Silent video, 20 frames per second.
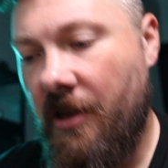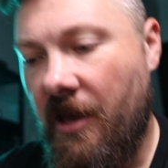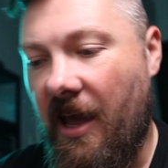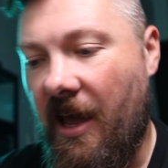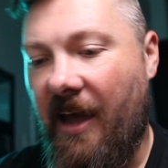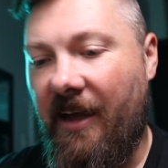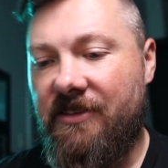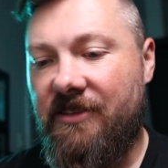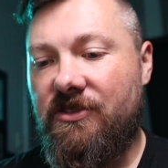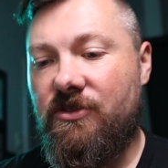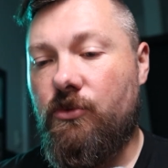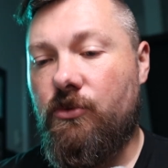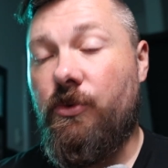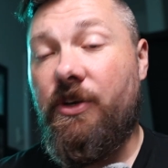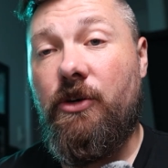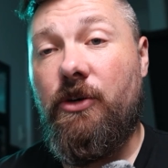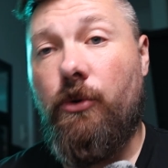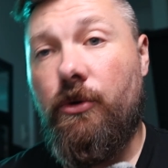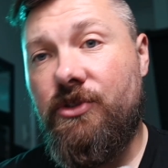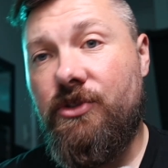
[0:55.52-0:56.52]
And
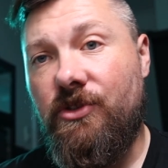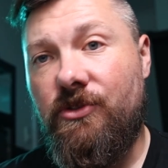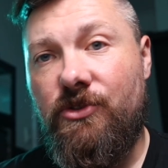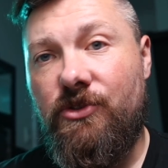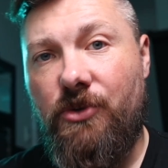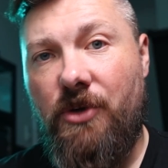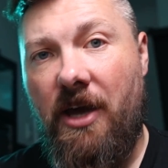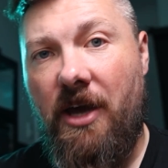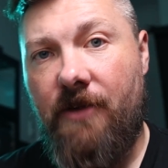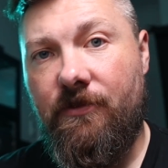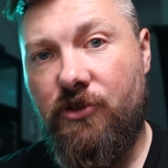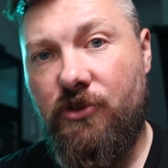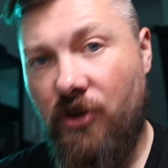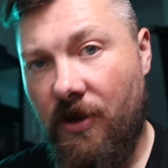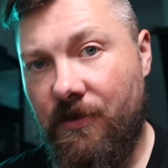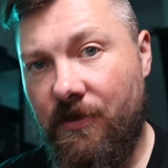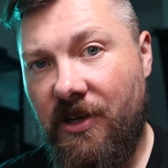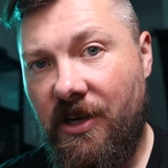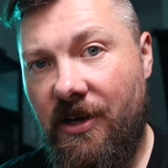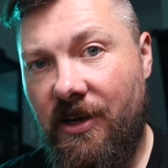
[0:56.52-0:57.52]
we also do have
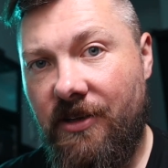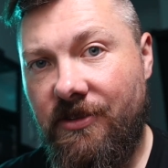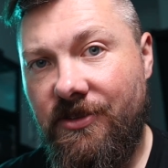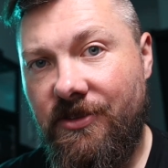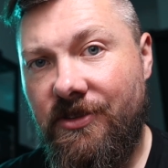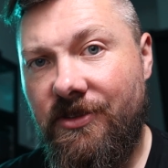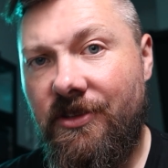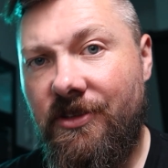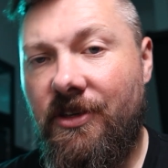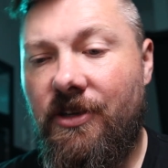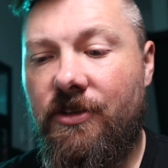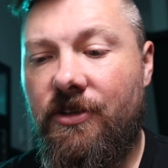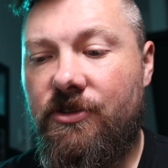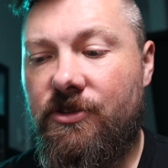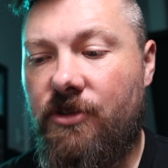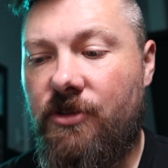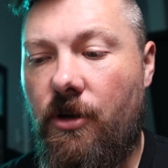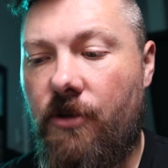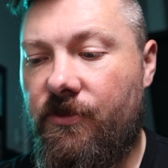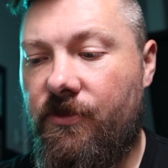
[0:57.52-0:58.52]
trump cards.
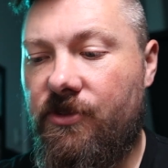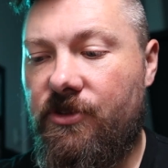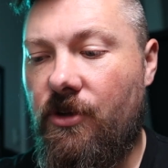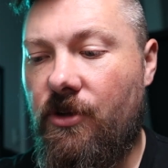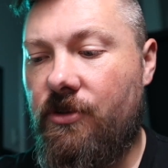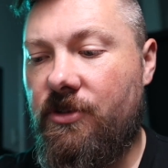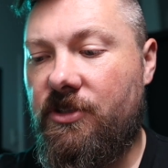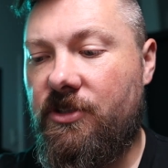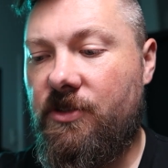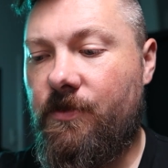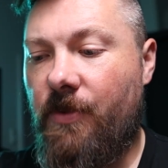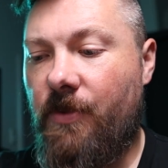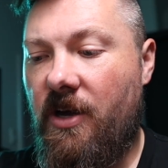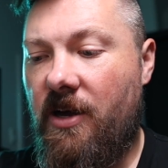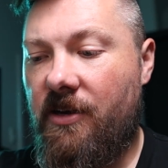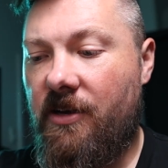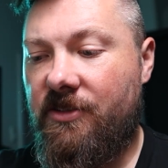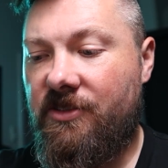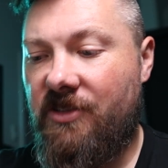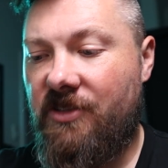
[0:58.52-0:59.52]
So for Surging
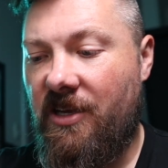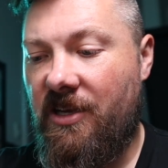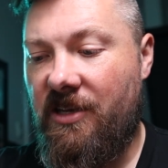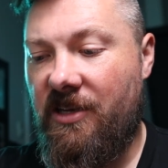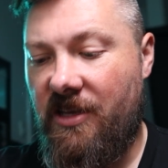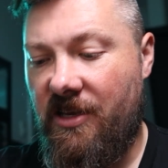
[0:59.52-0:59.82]
Sparks, it